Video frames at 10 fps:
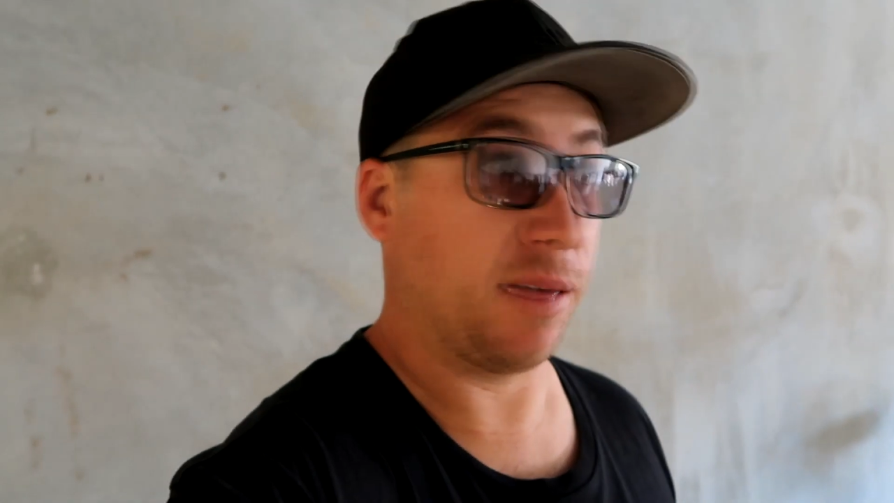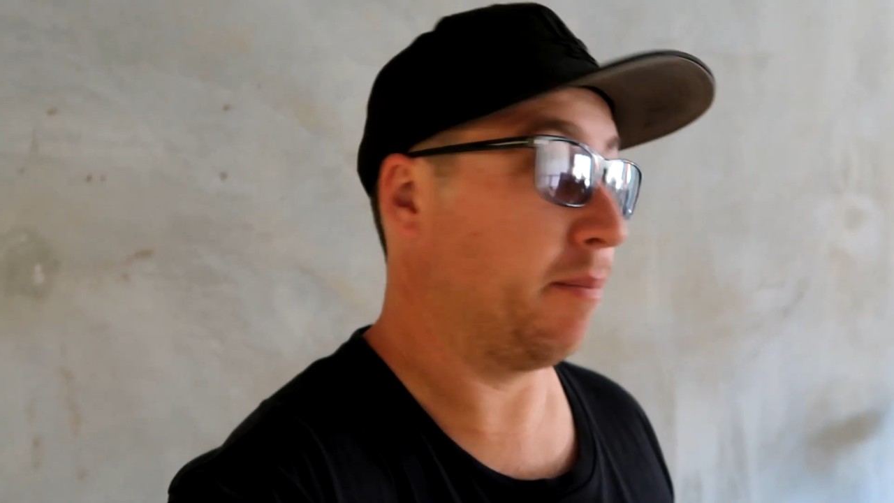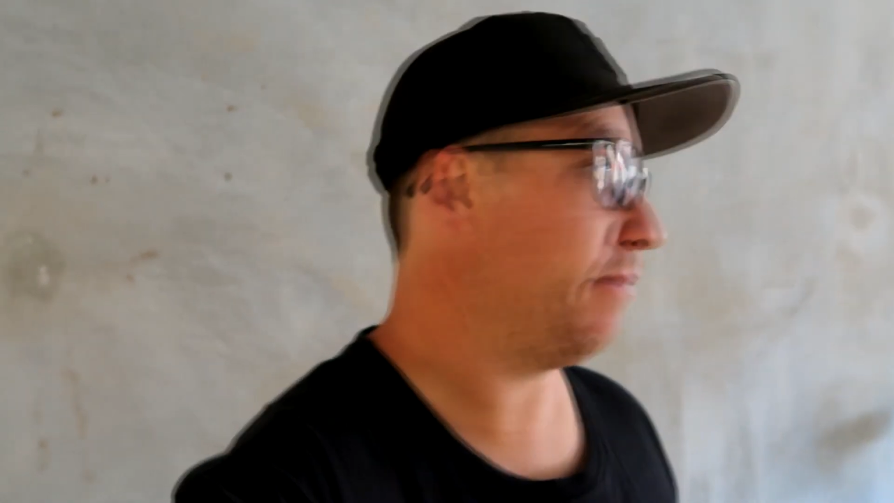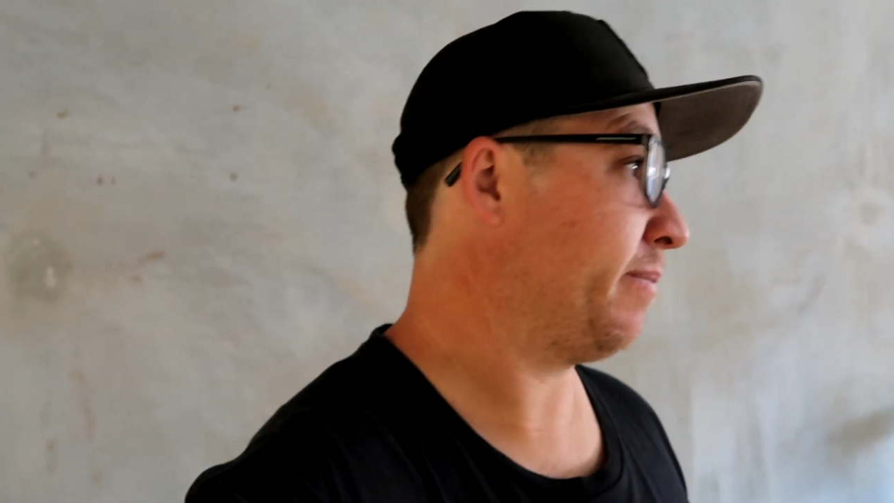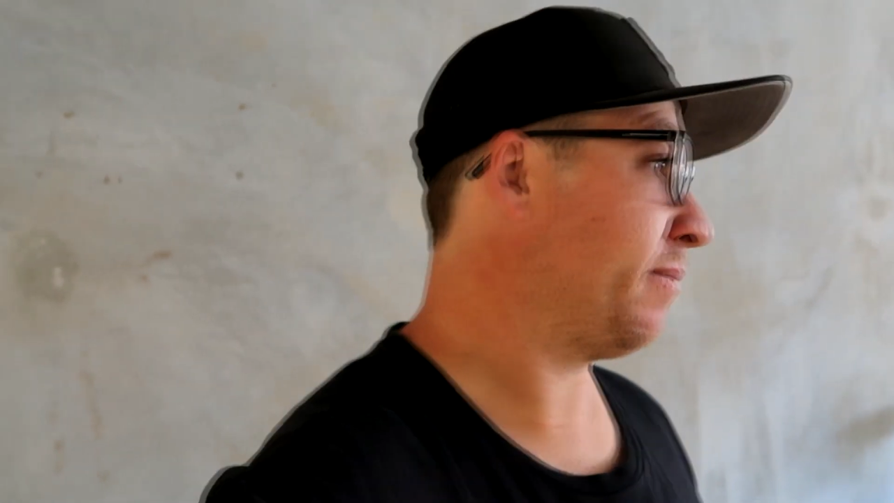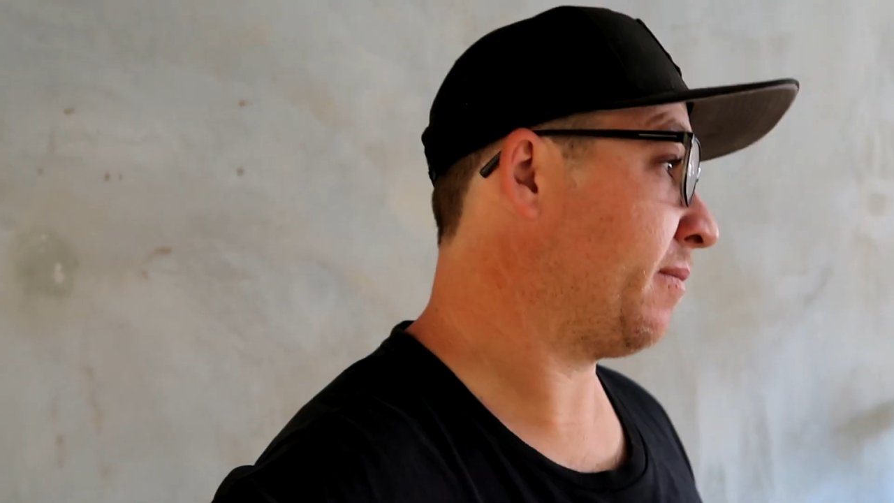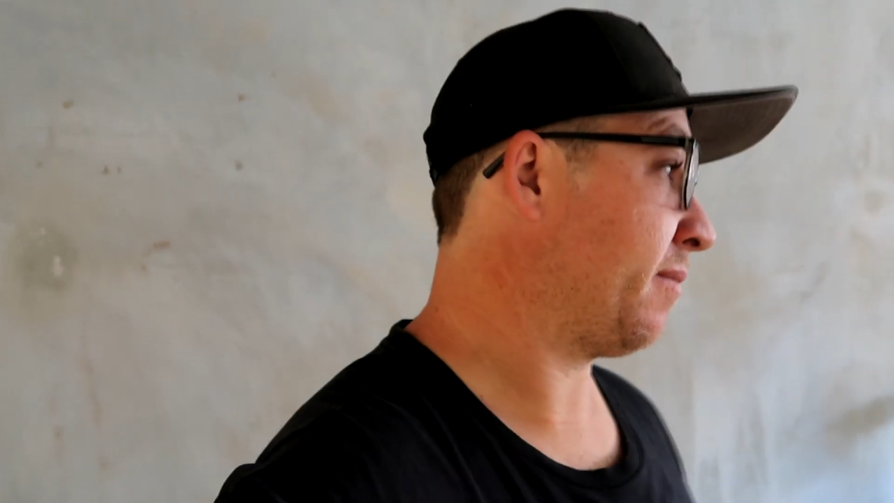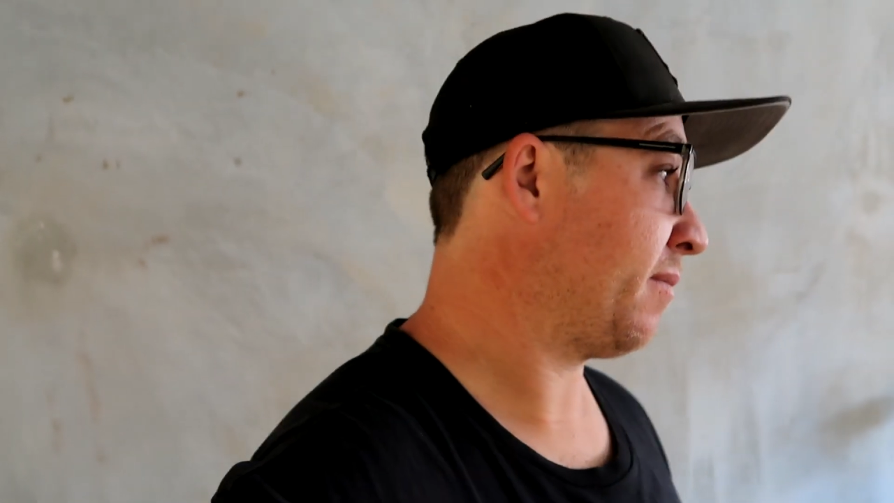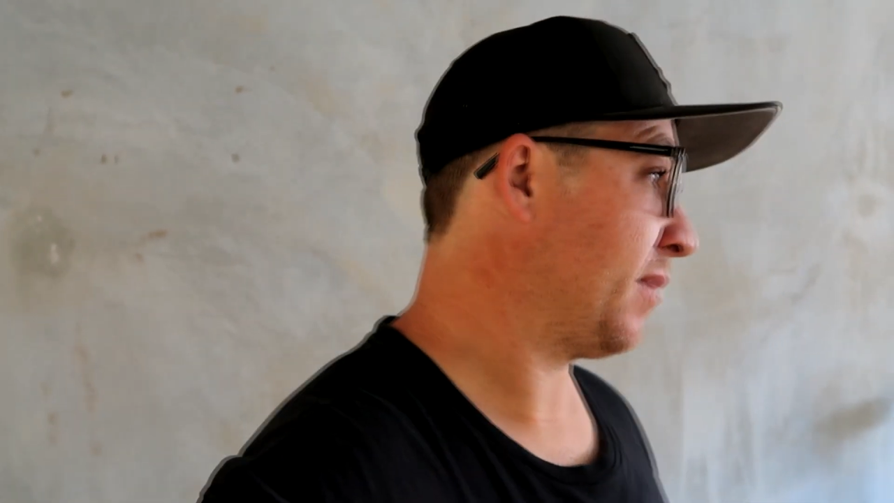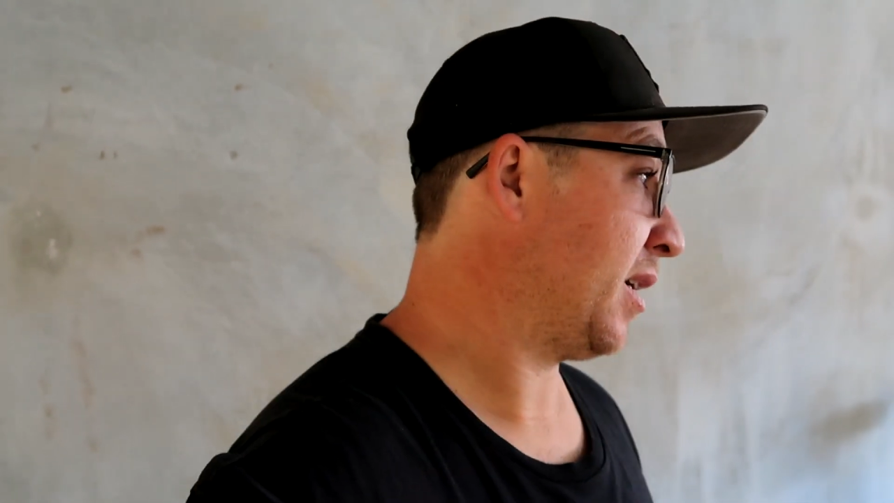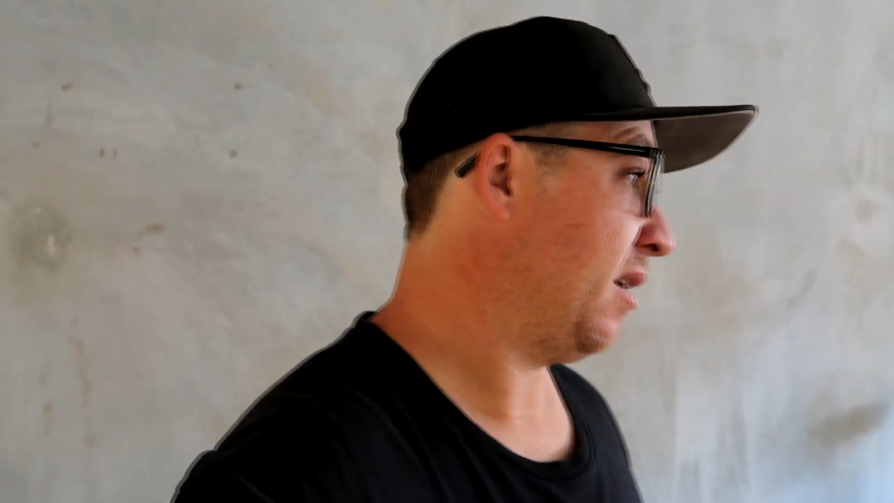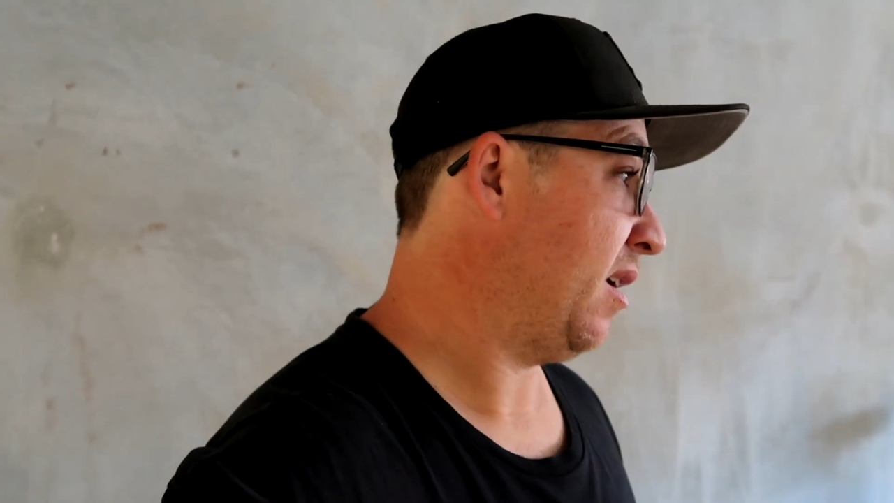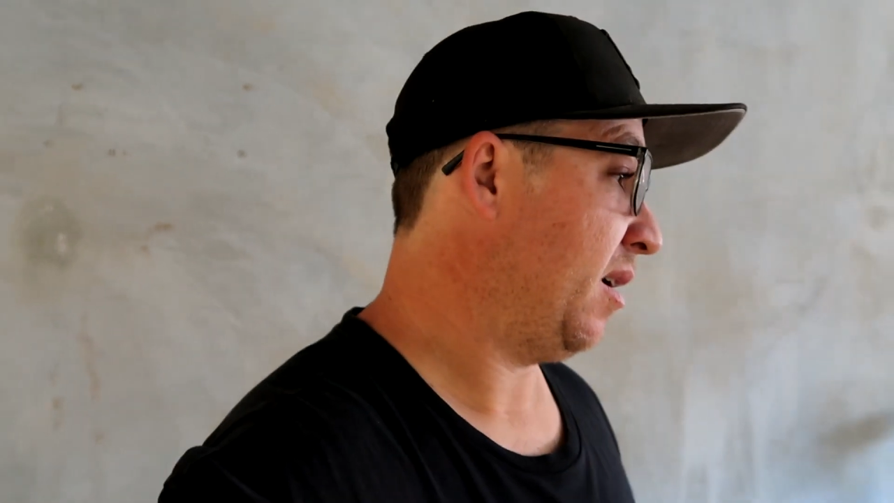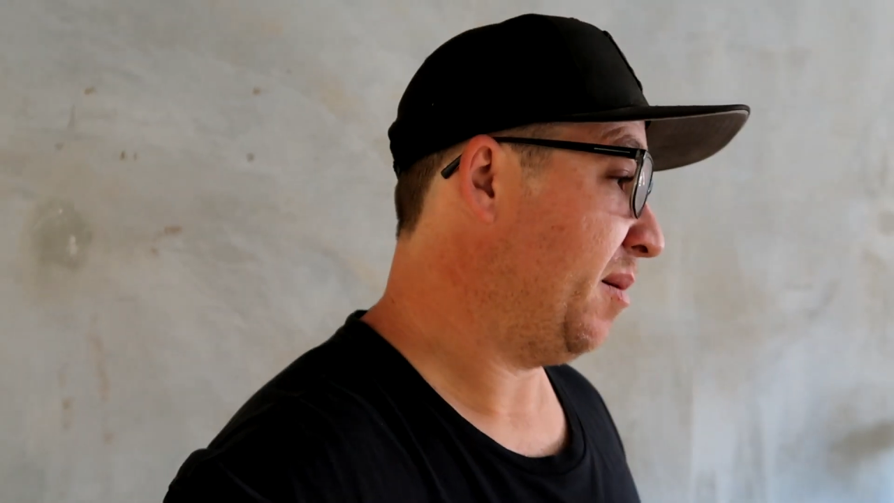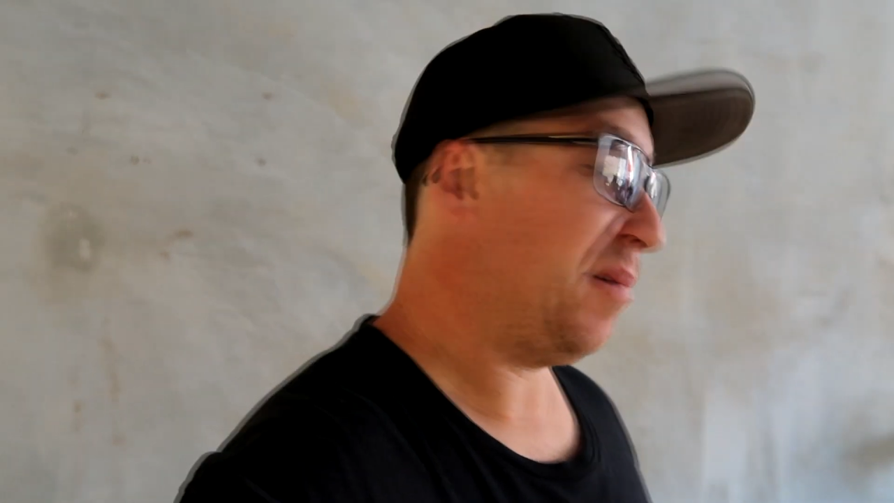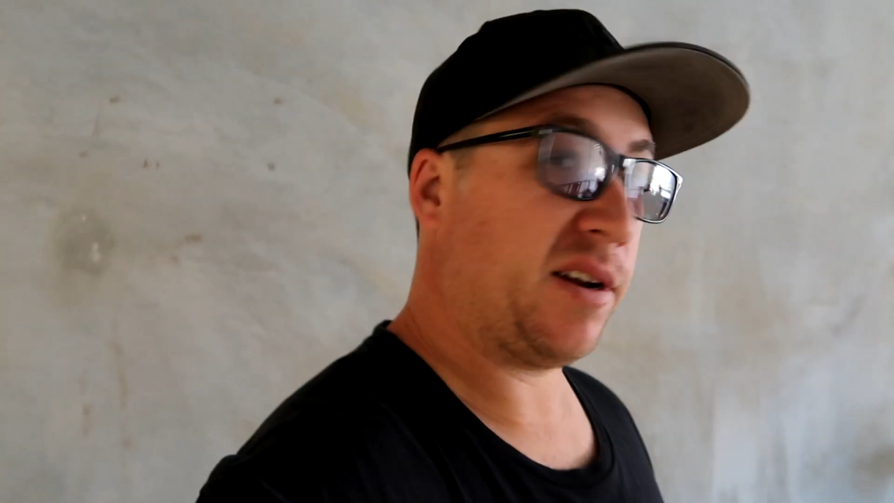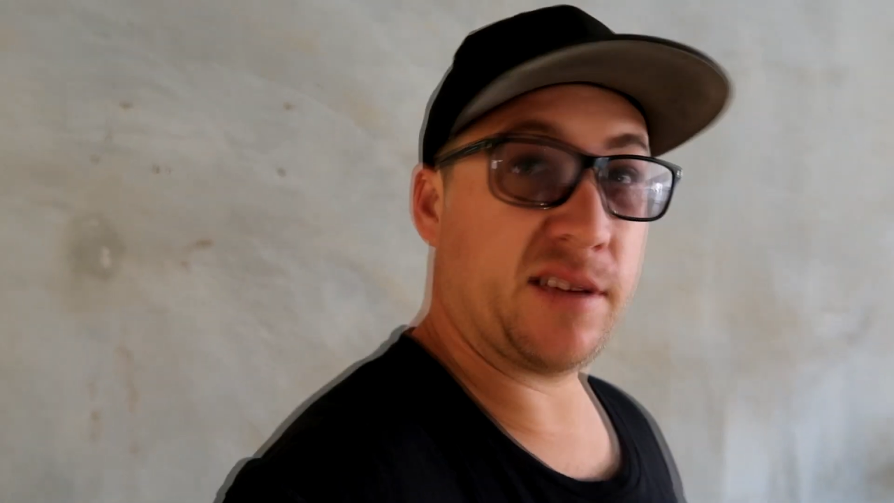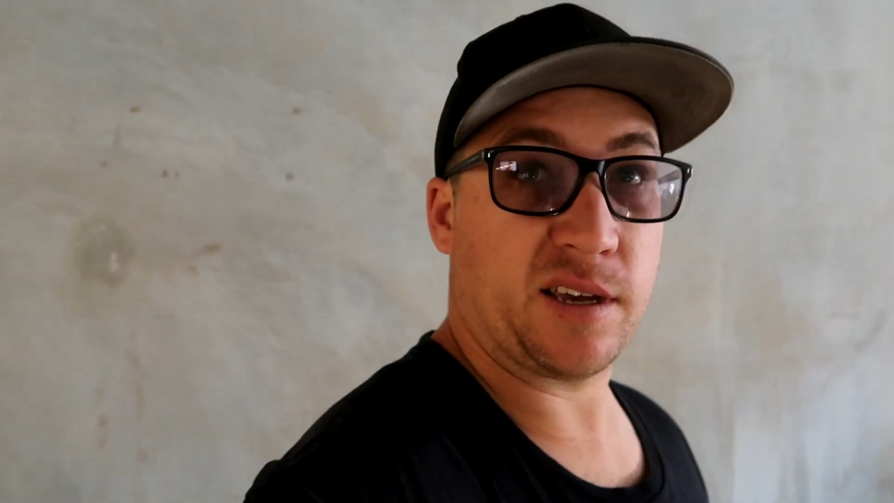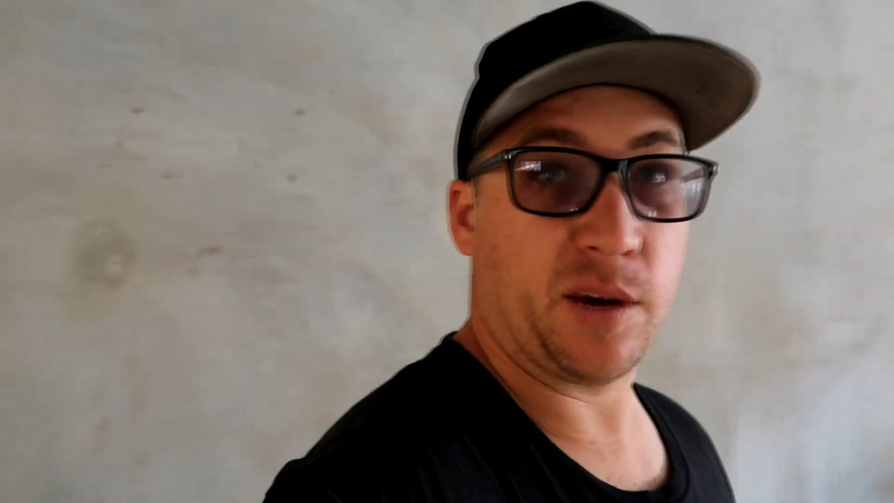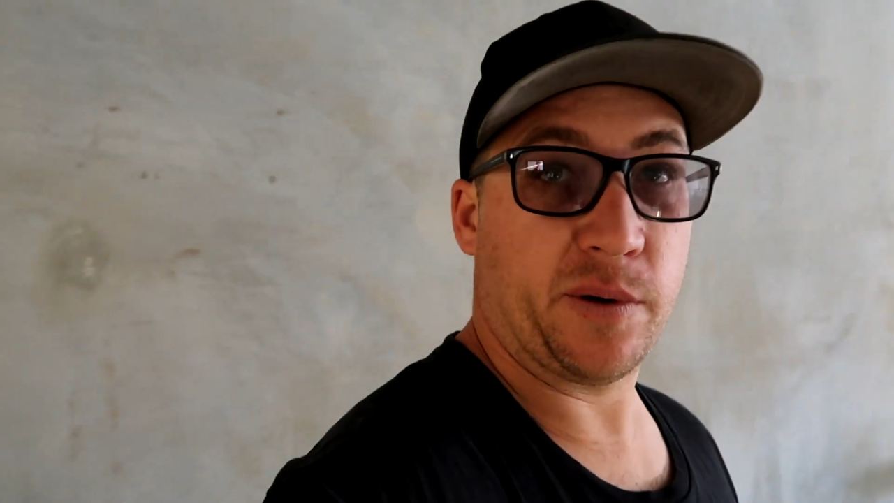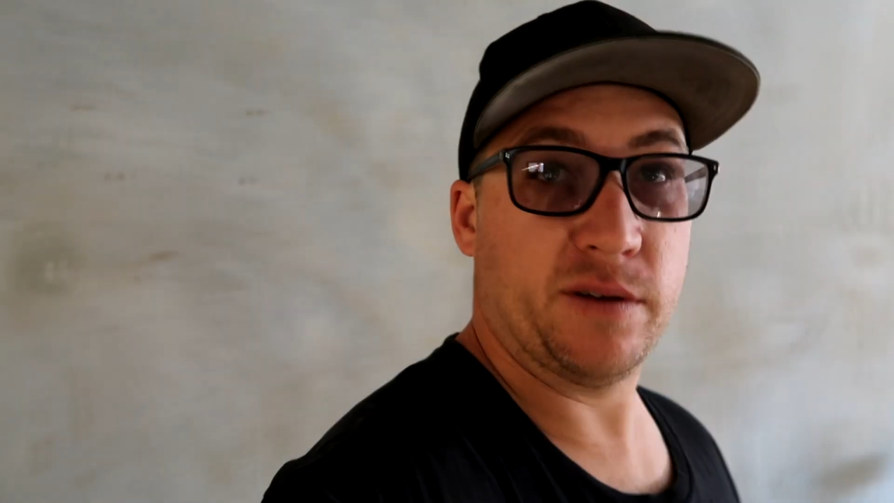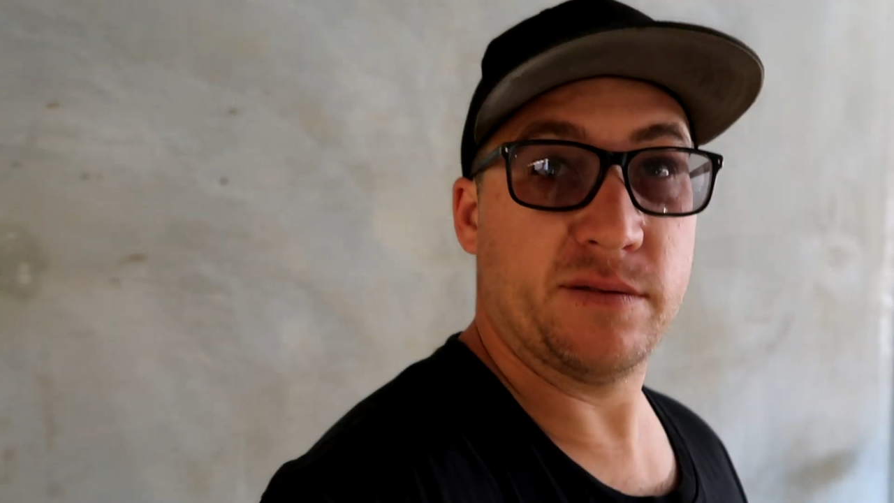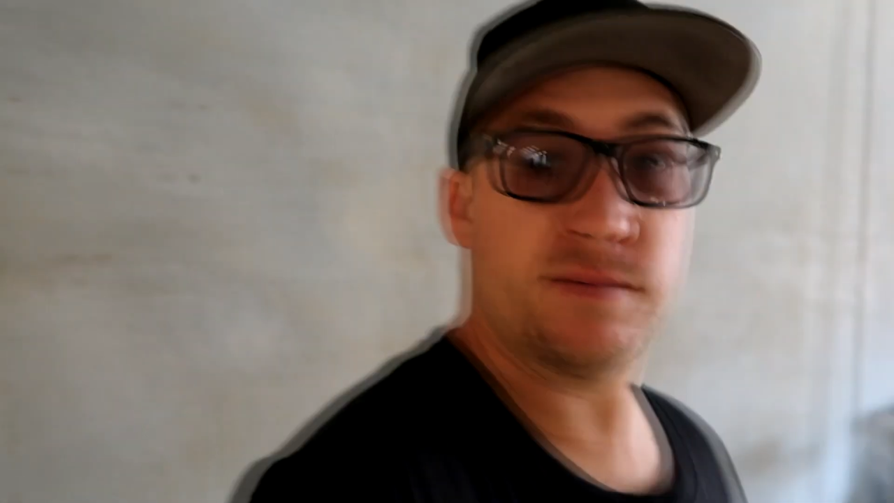them. But I think I will.